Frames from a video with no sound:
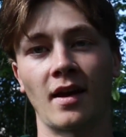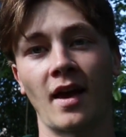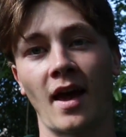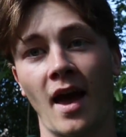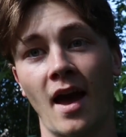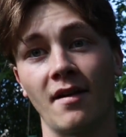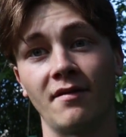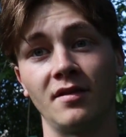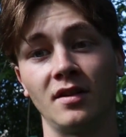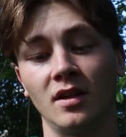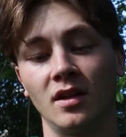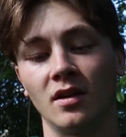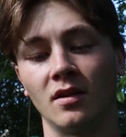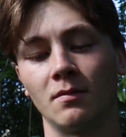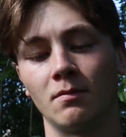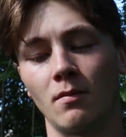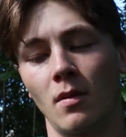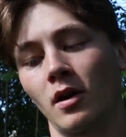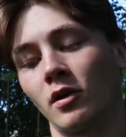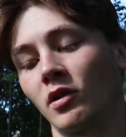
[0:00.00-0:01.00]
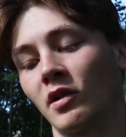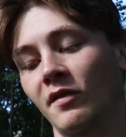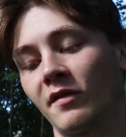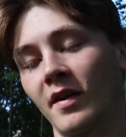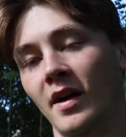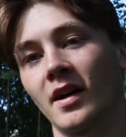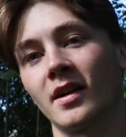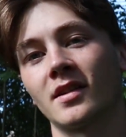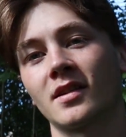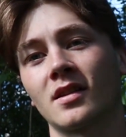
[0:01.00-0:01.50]
heavy moderate
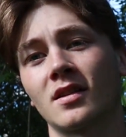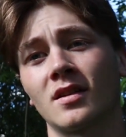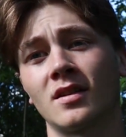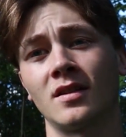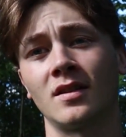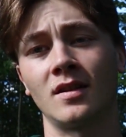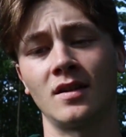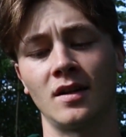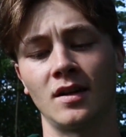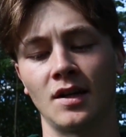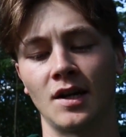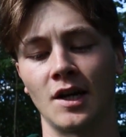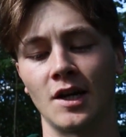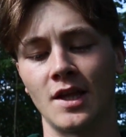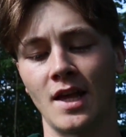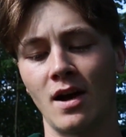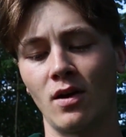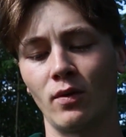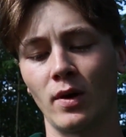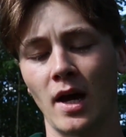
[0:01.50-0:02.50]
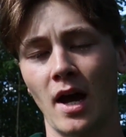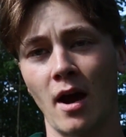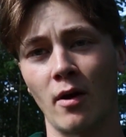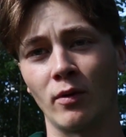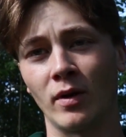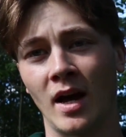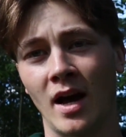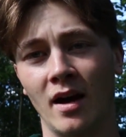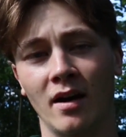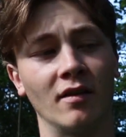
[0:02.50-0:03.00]
fast, and that way I
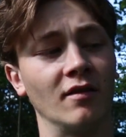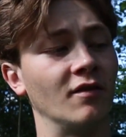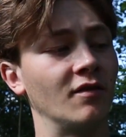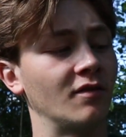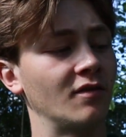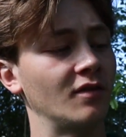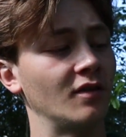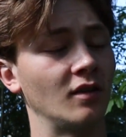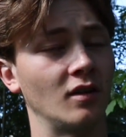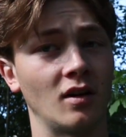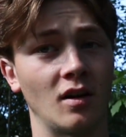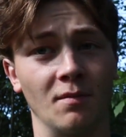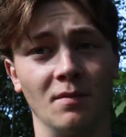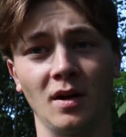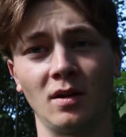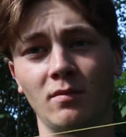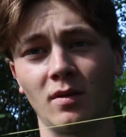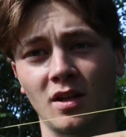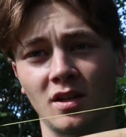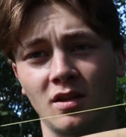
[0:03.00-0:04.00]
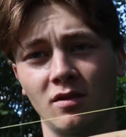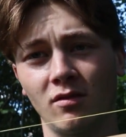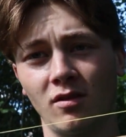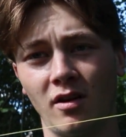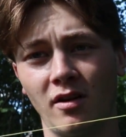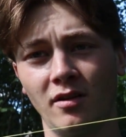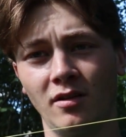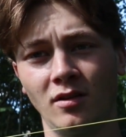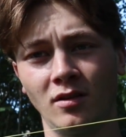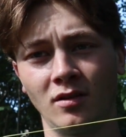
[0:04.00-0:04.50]
would have a big musky
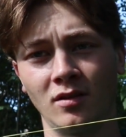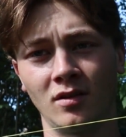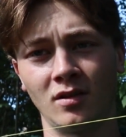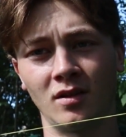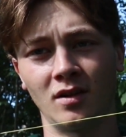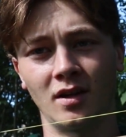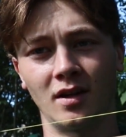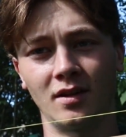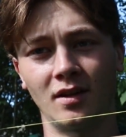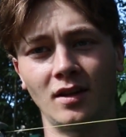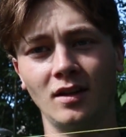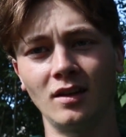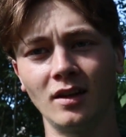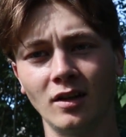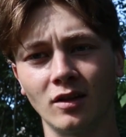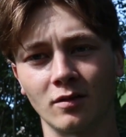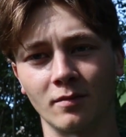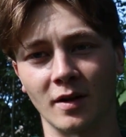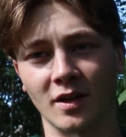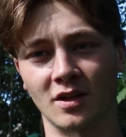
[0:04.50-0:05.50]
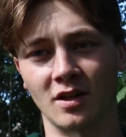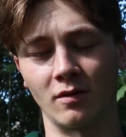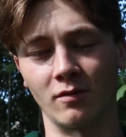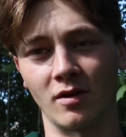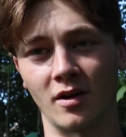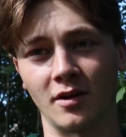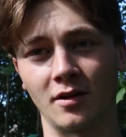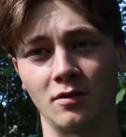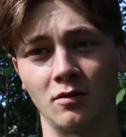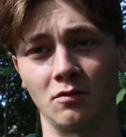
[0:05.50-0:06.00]
rod and then a littler musky
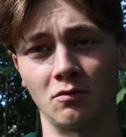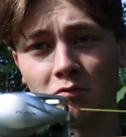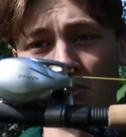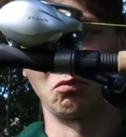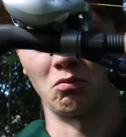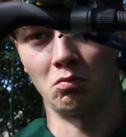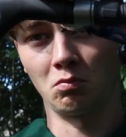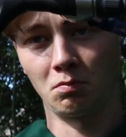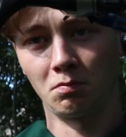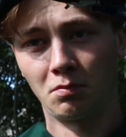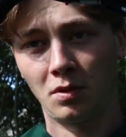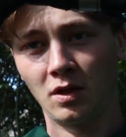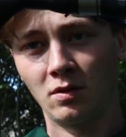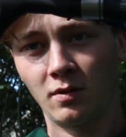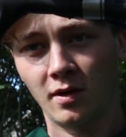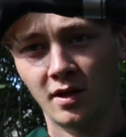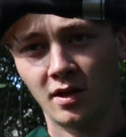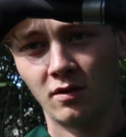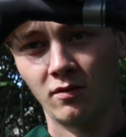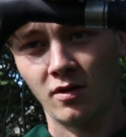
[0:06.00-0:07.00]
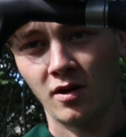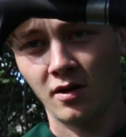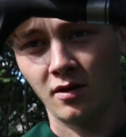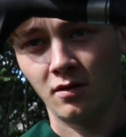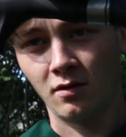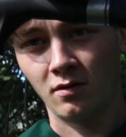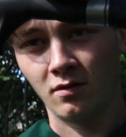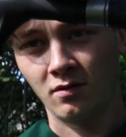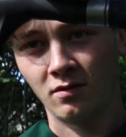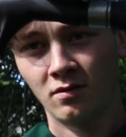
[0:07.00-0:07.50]
rod, big musky rod,
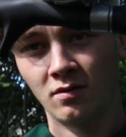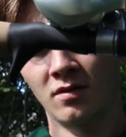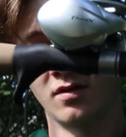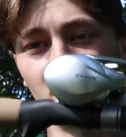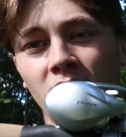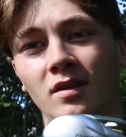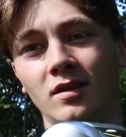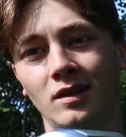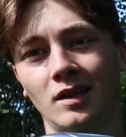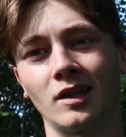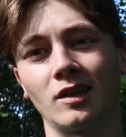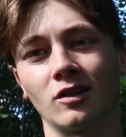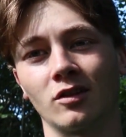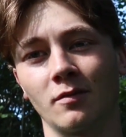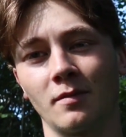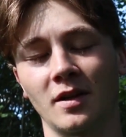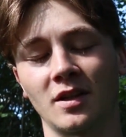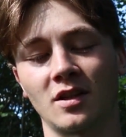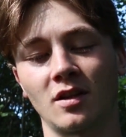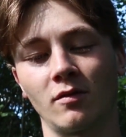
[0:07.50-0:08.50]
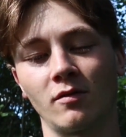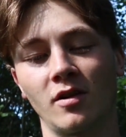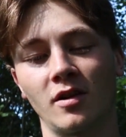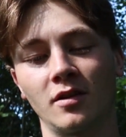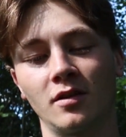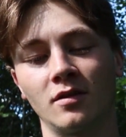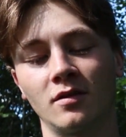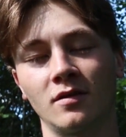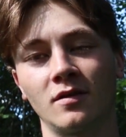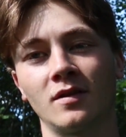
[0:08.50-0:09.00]
littler musky
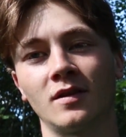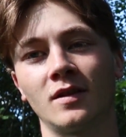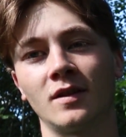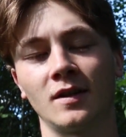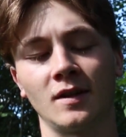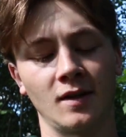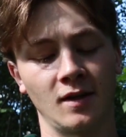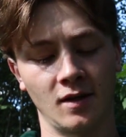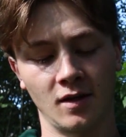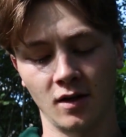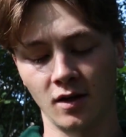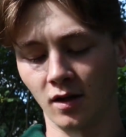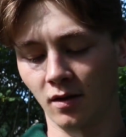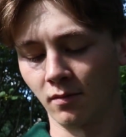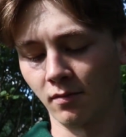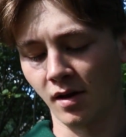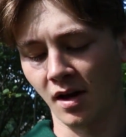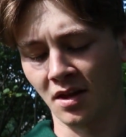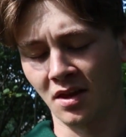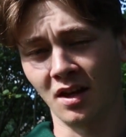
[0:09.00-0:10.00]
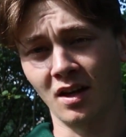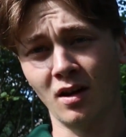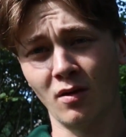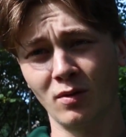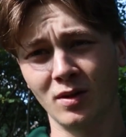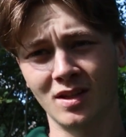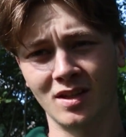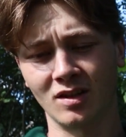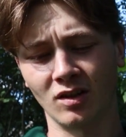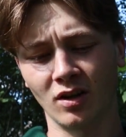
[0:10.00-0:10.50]
rod. I think I
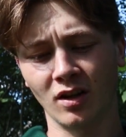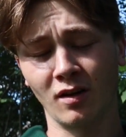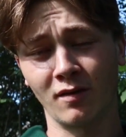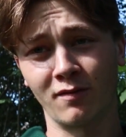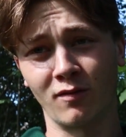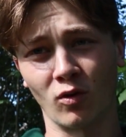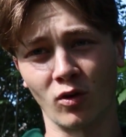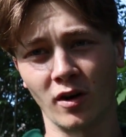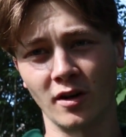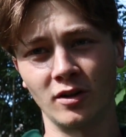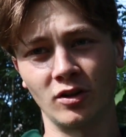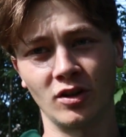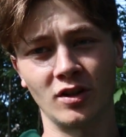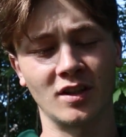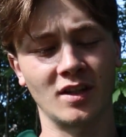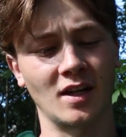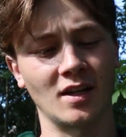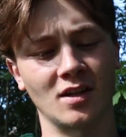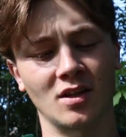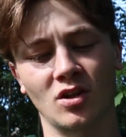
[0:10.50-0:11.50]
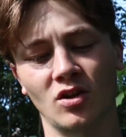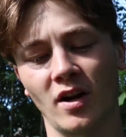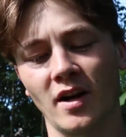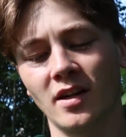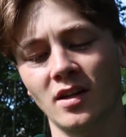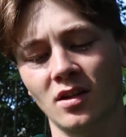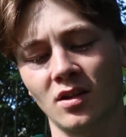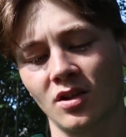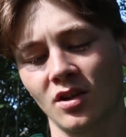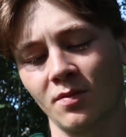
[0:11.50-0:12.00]
would still get a 400 size
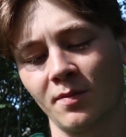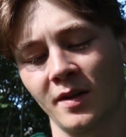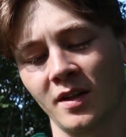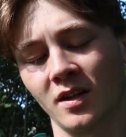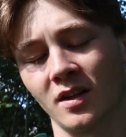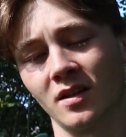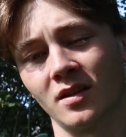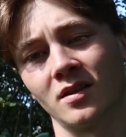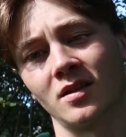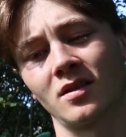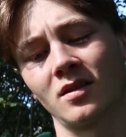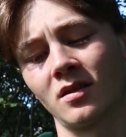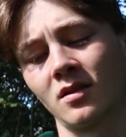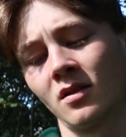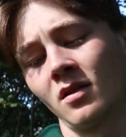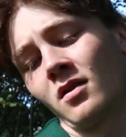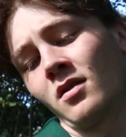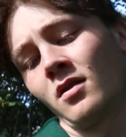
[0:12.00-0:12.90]
tranks just because